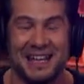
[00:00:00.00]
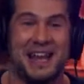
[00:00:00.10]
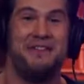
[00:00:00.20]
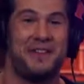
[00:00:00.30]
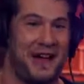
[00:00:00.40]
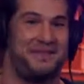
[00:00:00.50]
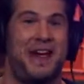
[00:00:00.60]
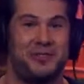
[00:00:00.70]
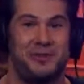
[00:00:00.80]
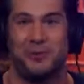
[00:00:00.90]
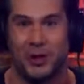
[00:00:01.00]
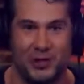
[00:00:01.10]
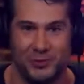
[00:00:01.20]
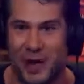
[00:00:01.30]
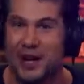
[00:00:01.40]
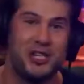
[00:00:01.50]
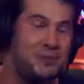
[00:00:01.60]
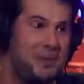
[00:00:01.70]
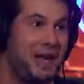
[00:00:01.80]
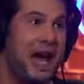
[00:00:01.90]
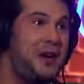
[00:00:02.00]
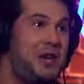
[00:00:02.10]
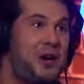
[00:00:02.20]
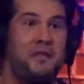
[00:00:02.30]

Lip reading: that have 5,000 workers. Why don't you pick, I don't know,